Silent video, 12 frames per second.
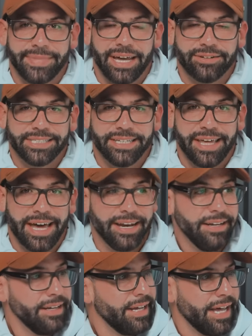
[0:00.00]
I don't see that.
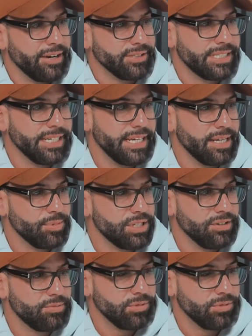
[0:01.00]
I don't see any hip shift.